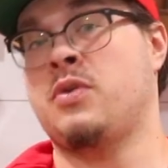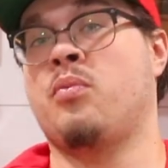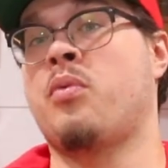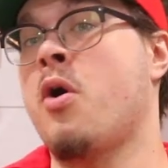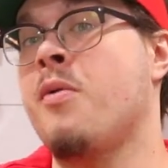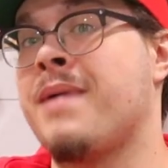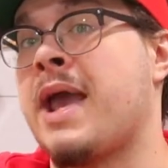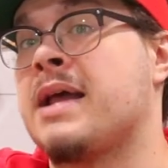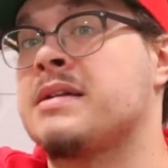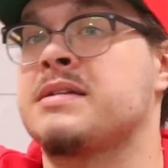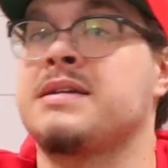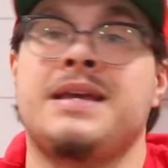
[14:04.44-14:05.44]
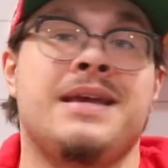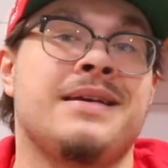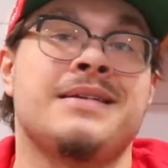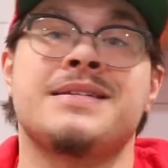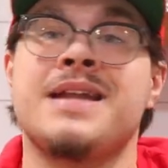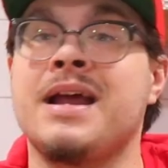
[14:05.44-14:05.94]
romance. King
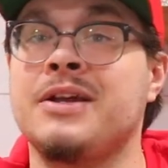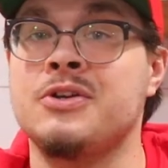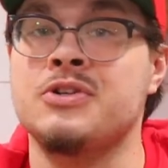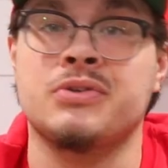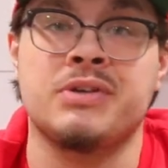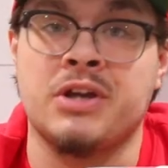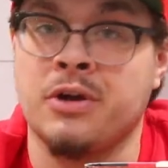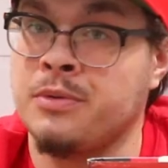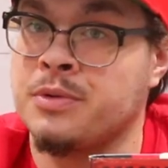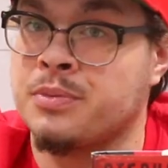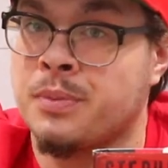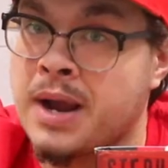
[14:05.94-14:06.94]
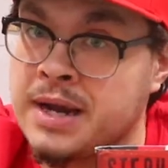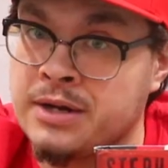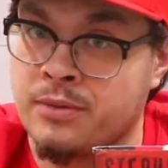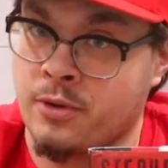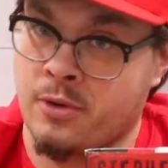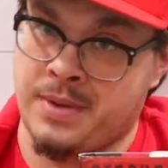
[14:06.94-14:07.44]
is not usually good with
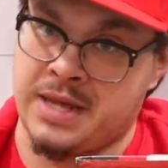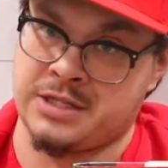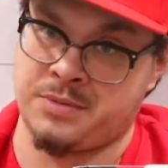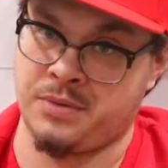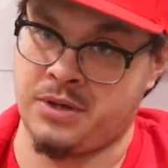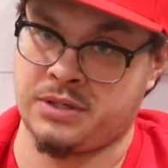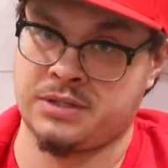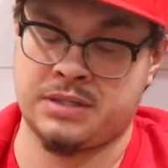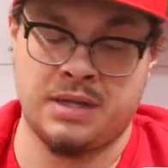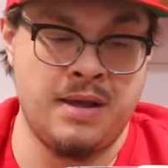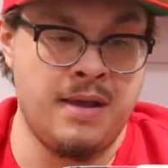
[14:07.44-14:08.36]
writing romance books.